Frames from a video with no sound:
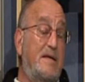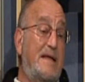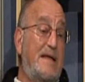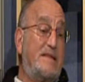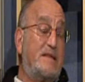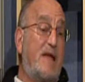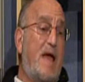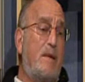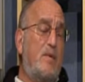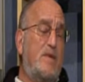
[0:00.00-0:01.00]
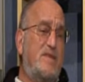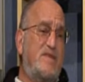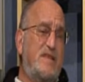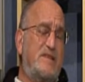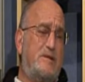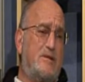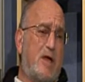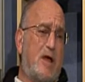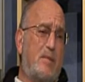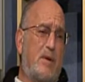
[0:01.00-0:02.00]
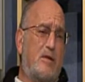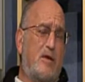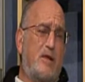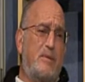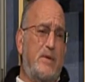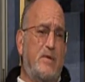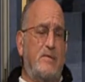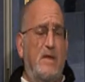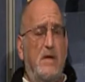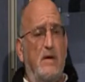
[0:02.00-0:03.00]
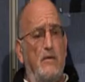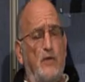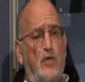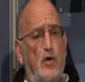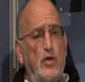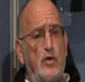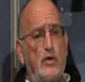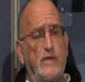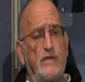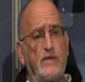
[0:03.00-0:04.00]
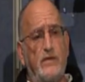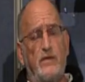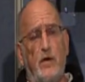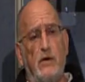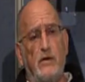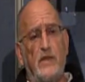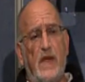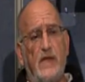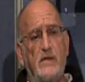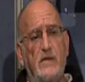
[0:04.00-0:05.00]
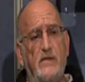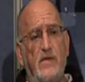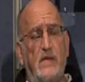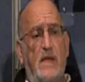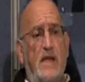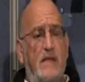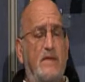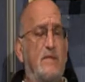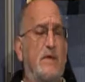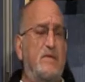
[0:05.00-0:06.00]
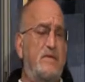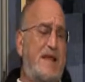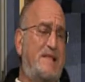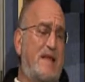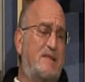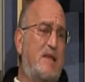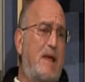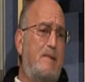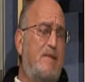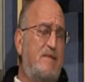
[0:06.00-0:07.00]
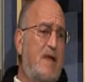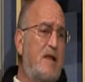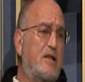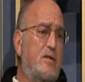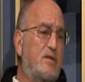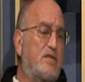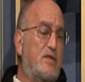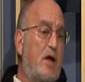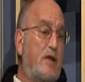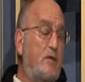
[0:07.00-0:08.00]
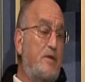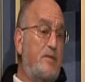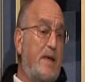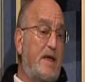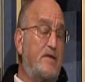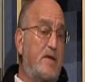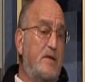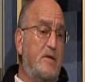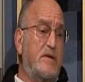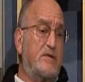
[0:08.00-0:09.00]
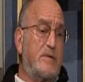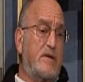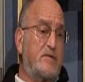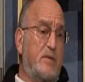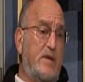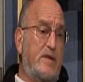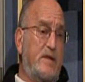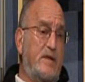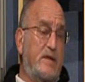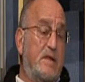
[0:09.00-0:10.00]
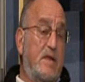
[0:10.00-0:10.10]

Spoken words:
At the time, when you sit there and talk about you're going to build 4 units for $400,000, and when it was at that time that the article was flawed, it wouldn't have passed anyways because of the way they did it.